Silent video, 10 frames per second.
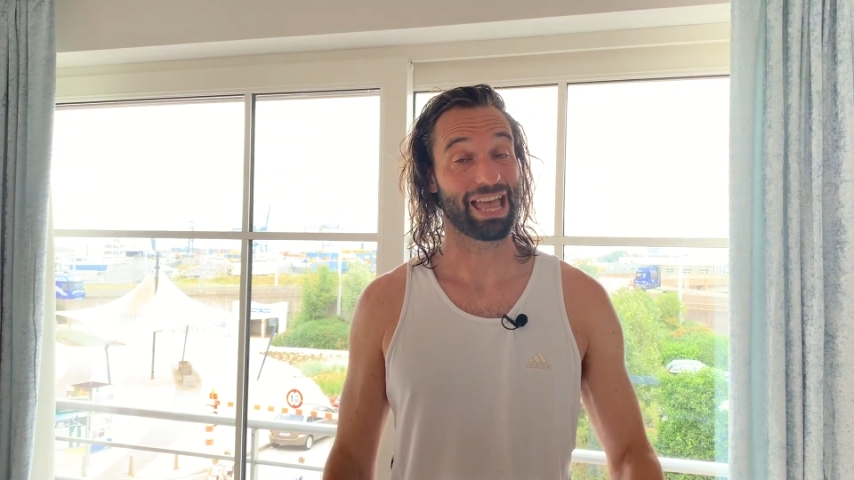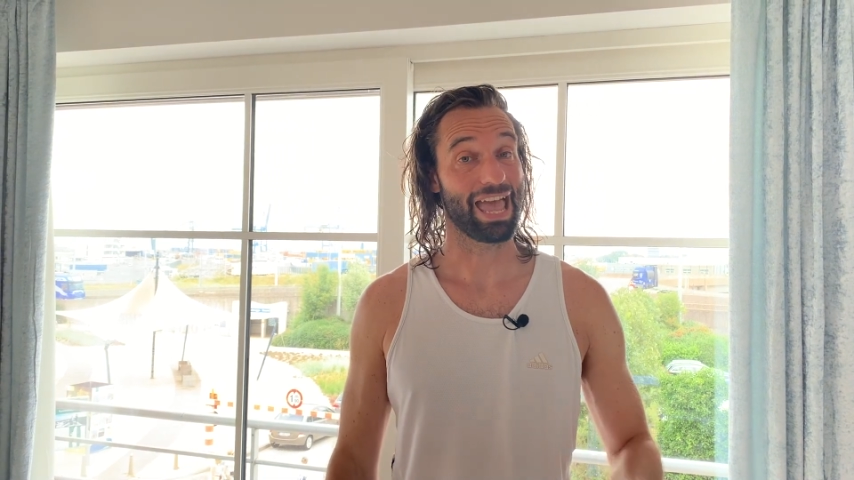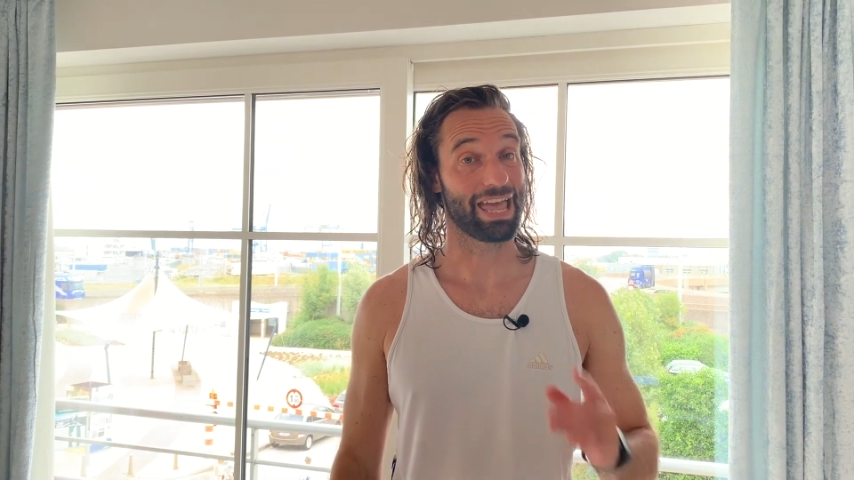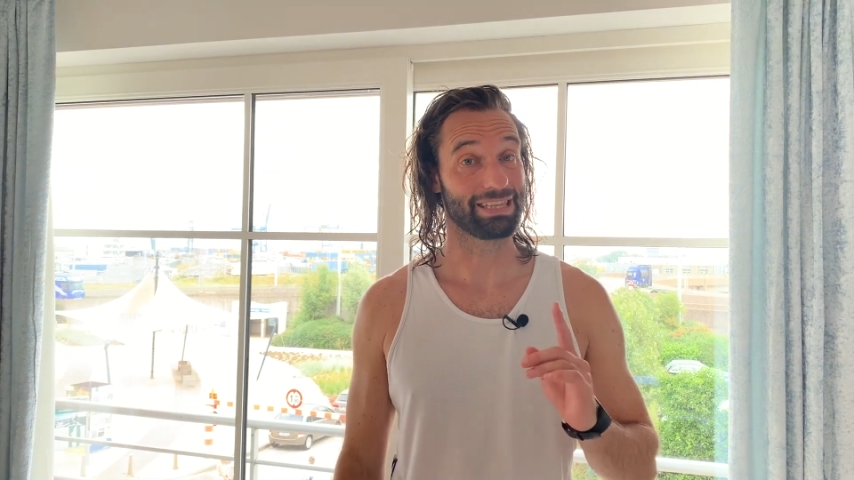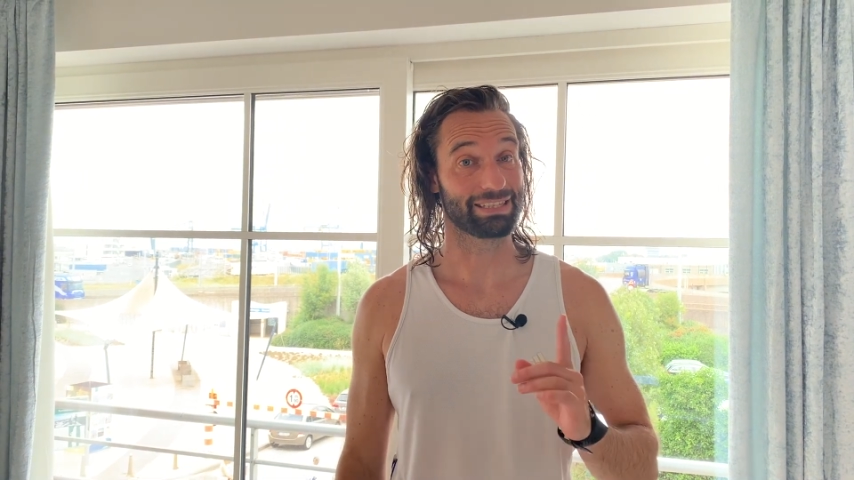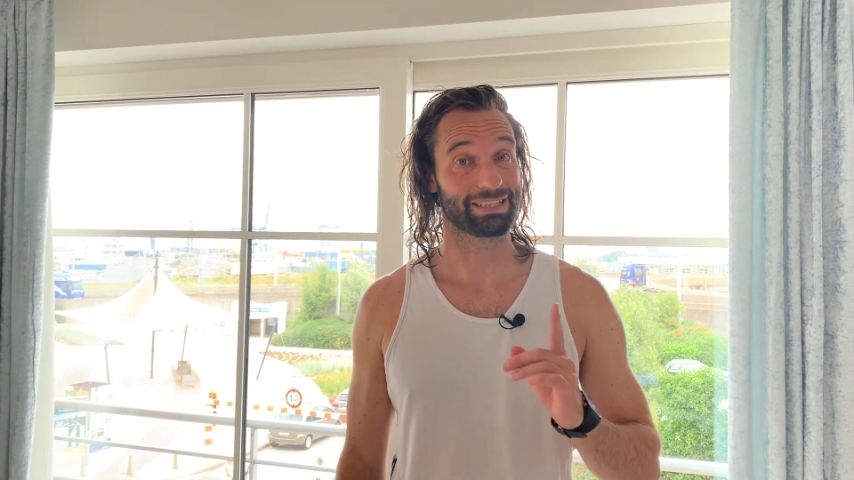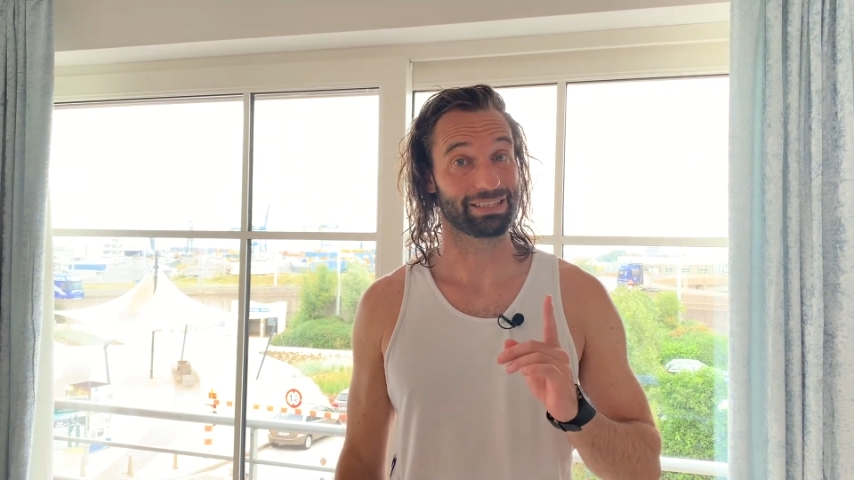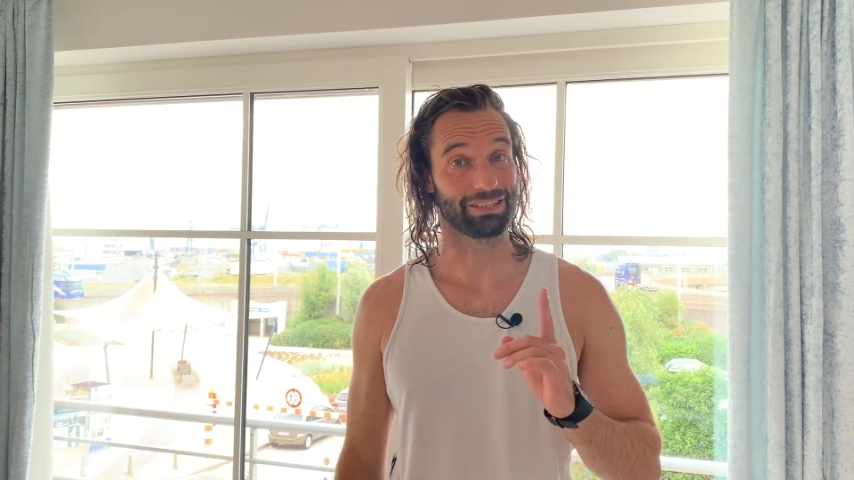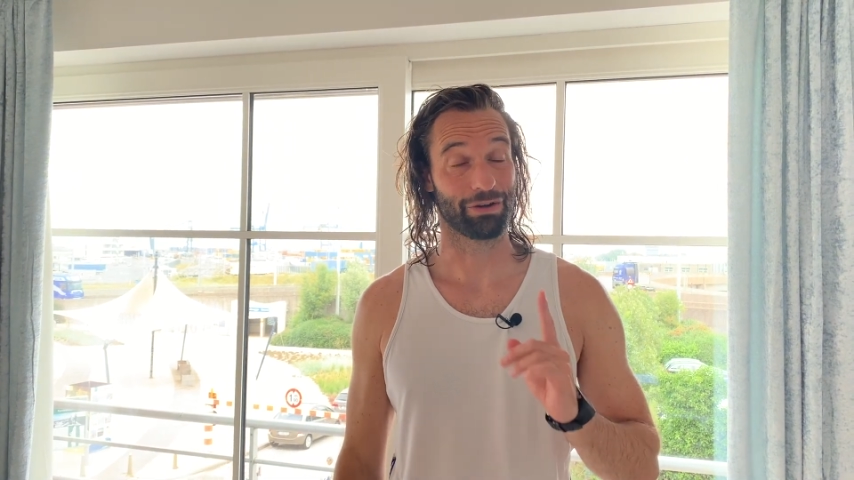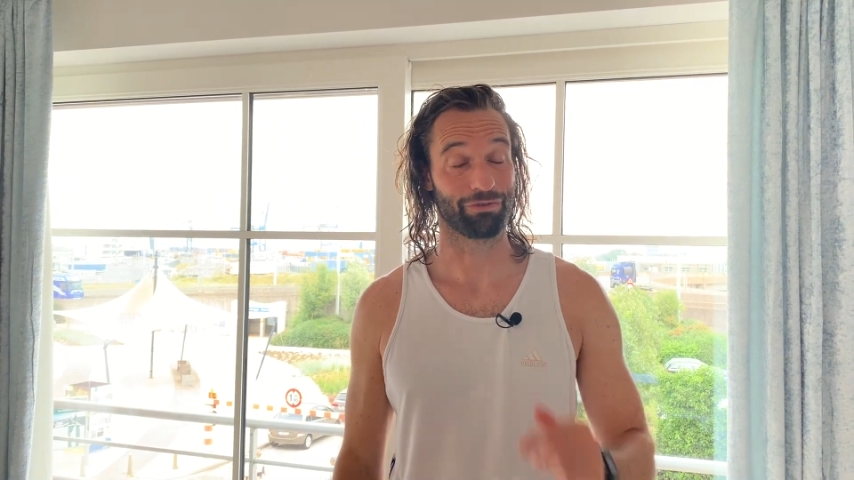And
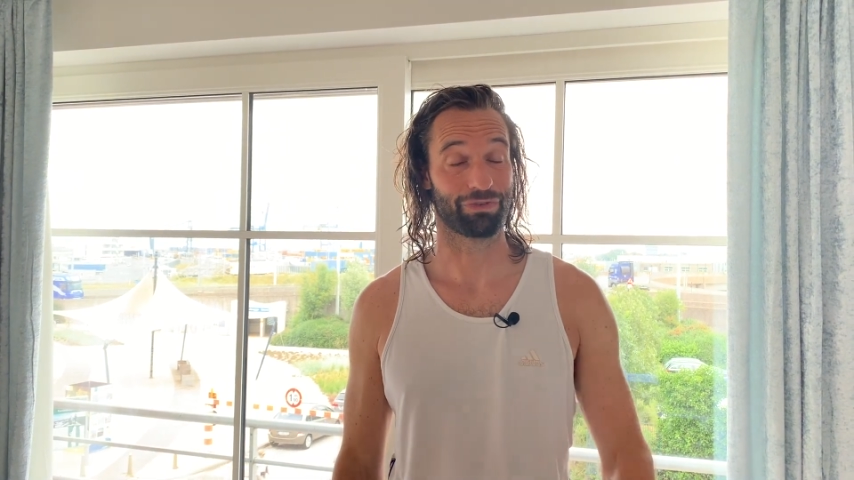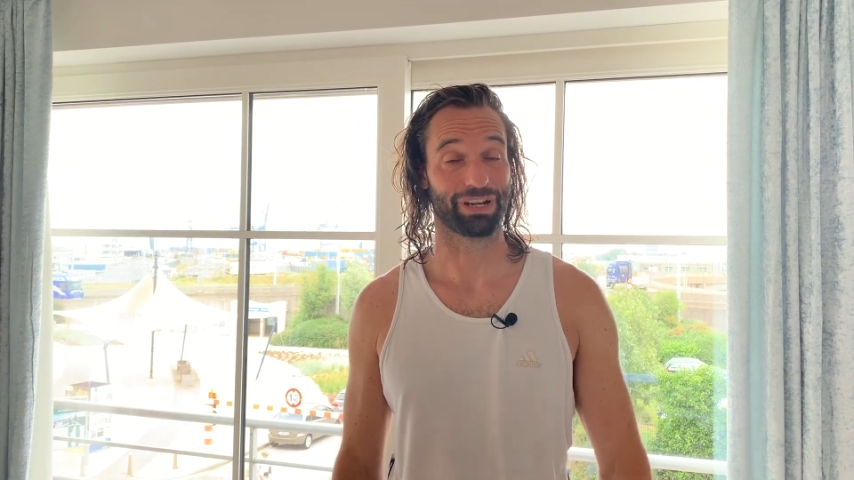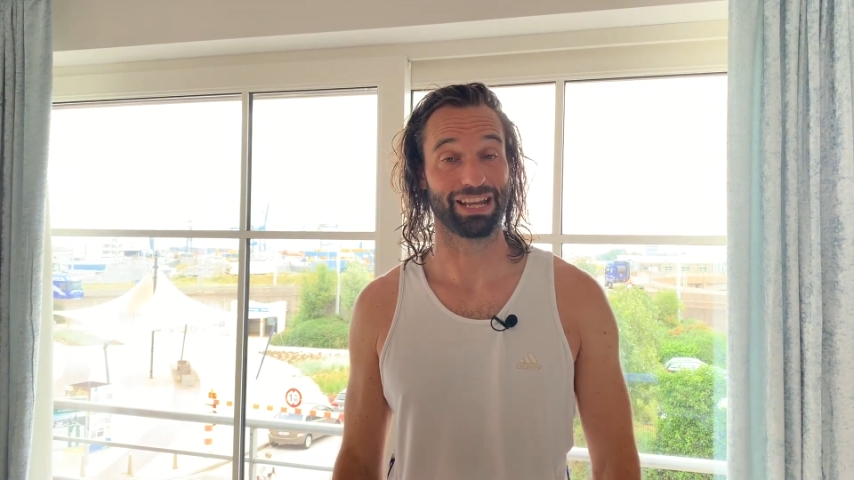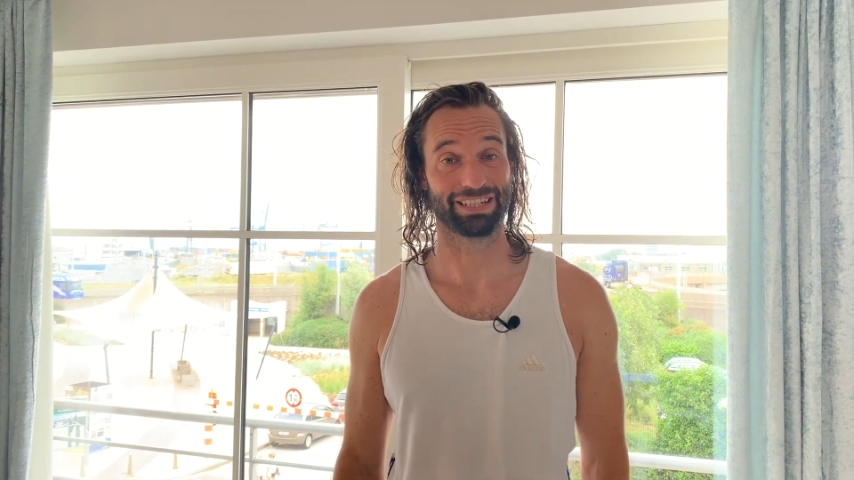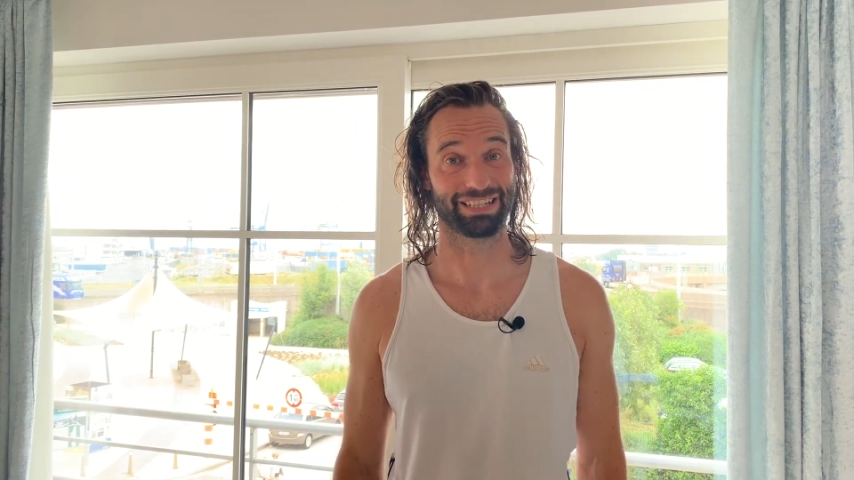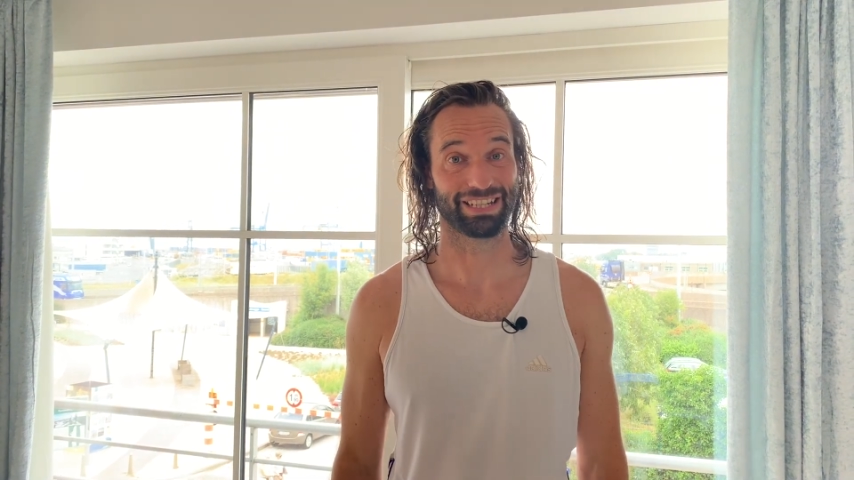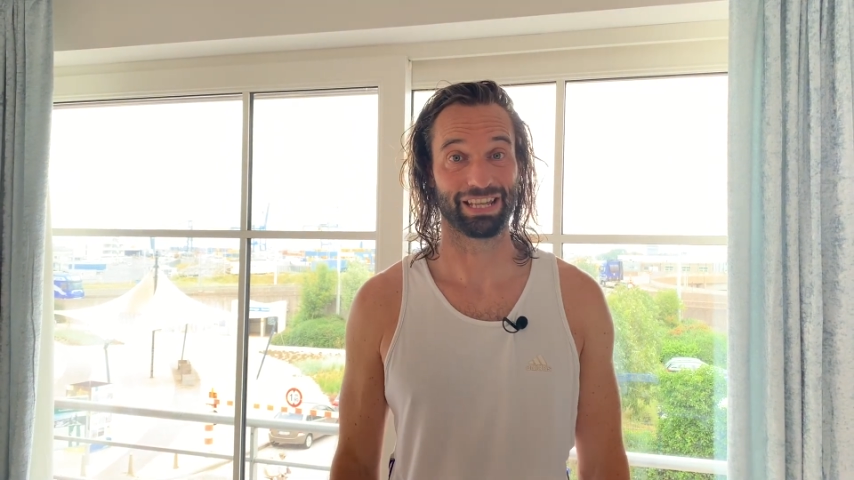don't forget,